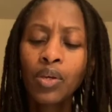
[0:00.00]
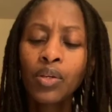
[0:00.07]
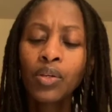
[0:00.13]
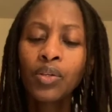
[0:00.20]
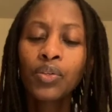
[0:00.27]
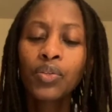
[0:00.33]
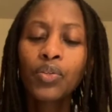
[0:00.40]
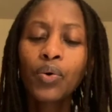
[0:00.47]

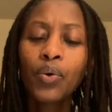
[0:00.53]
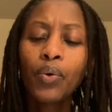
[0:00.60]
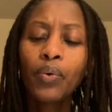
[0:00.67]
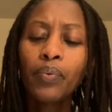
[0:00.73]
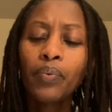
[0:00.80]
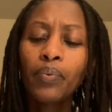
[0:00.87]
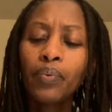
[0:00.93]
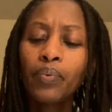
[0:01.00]

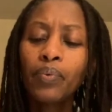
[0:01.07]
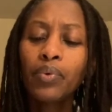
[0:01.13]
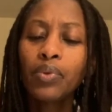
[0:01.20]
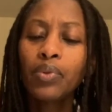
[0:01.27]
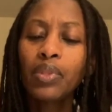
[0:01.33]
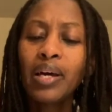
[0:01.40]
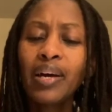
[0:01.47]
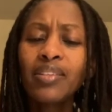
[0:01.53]
So
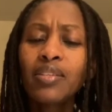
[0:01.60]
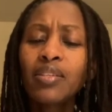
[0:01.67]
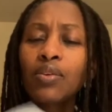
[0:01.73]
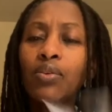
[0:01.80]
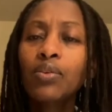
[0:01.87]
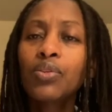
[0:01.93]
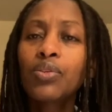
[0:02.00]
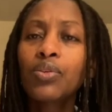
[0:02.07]
that's
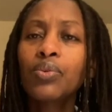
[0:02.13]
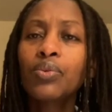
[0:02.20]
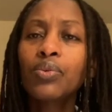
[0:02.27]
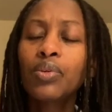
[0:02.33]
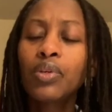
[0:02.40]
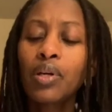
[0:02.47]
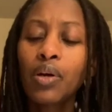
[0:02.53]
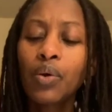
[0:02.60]
also
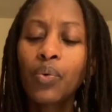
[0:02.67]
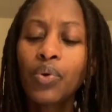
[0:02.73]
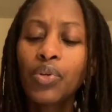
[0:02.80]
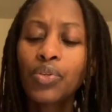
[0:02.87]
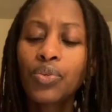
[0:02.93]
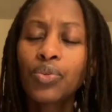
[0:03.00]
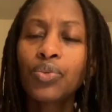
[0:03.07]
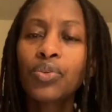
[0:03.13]
a
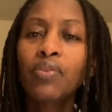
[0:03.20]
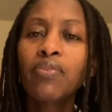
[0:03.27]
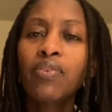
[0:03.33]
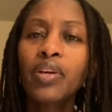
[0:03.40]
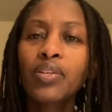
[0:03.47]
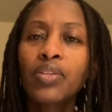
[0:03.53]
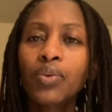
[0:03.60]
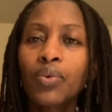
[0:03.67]
question to
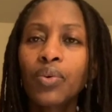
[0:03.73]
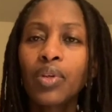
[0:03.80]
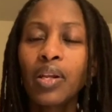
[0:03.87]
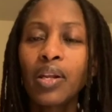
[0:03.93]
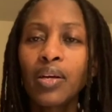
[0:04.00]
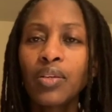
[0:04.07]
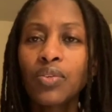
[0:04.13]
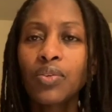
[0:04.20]
reflect on and
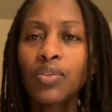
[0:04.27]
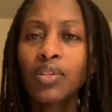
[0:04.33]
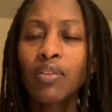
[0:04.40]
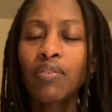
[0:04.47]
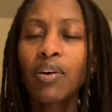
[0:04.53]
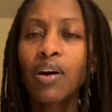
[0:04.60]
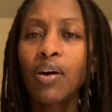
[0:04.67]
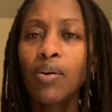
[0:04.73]
ask yourself,
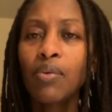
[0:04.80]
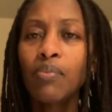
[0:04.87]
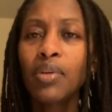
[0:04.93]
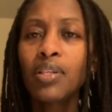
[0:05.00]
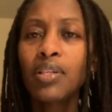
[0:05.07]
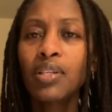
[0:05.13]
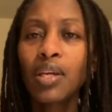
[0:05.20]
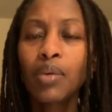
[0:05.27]
how many
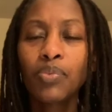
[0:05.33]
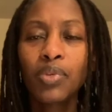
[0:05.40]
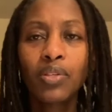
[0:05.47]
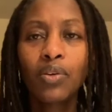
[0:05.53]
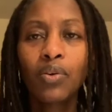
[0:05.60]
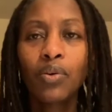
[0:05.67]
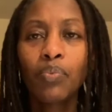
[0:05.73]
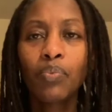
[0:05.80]
times has
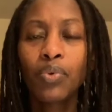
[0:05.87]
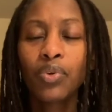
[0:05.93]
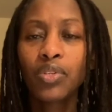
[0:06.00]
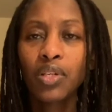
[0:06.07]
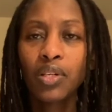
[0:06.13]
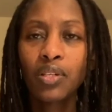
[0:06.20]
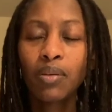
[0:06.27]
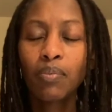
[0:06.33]
God
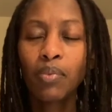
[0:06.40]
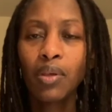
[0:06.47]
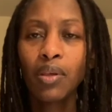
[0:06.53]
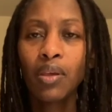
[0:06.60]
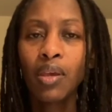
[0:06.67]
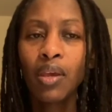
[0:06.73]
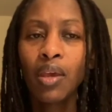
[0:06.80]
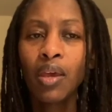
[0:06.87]
protected me?
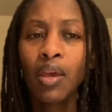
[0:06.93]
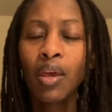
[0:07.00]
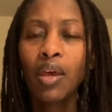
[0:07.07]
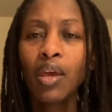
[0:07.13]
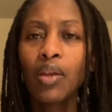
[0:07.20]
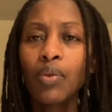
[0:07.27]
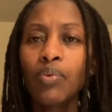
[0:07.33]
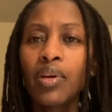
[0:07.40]

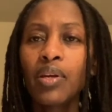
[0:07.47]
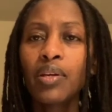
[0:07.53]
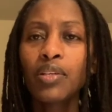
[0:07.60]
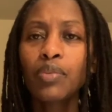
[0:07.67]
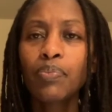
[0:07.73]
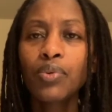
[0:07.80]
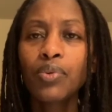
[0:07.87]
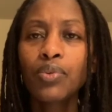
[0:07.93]
And we are
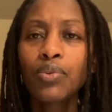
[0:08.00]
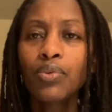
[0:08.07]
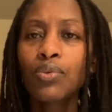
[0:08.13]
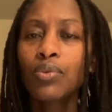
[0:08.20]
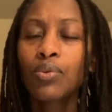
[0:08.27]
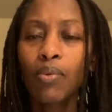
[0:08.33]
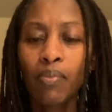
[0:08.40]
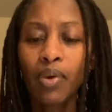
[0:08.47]
exposed to
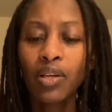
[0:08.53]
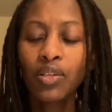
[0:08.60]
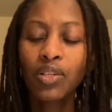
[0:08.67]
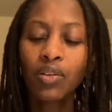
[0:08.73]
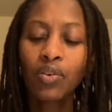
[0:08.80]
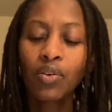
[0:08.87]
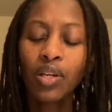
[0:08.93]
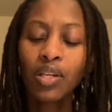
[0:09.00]
so much
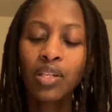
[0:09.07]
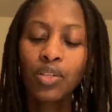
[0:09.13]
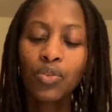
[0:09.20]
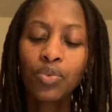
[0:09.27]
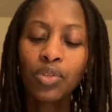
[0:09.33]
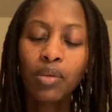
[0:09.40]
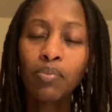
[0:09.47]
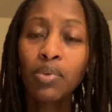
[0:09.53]
on a
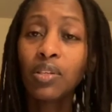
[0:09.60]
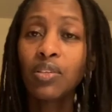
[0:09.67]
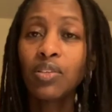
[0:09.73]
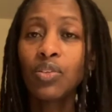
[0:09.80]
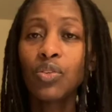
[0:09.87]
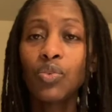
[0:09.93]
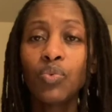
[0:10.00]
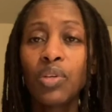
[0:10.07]
day-to-day
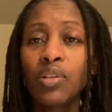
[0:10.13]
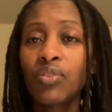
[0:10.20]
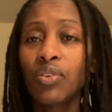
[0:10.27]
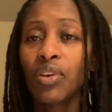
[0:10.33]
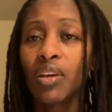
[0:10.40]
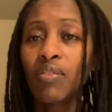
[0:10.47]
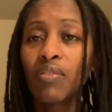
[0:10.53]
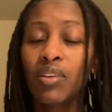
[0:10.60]
basis. We are
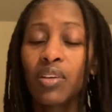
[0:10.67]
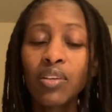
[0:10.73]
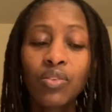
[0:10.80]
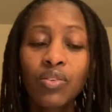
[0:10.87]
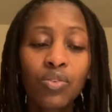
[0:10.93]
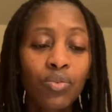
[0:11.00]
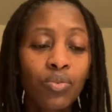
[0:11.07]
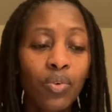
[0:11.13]
driving
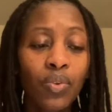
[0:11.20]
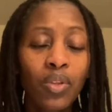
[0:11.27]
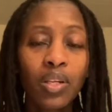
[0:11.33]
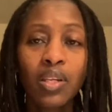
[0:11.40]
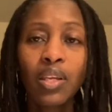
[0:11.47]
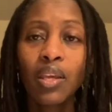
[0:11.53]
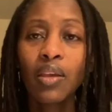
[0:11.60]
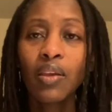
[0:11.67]
throughout the
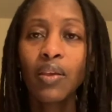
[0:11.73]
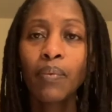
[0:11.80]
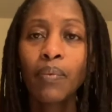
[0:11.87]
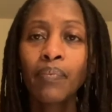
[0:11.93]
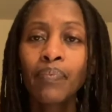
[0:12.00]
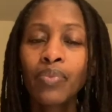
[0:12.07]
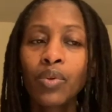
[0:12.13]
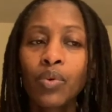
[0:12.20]
day.
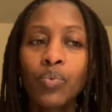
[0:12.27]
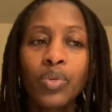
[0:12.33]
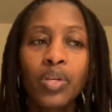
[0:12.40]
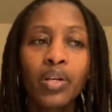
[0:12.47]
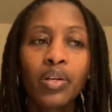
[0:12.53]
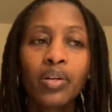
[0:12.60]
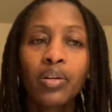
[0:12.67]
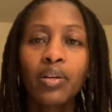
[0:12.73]
We
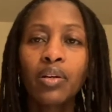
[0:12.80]
are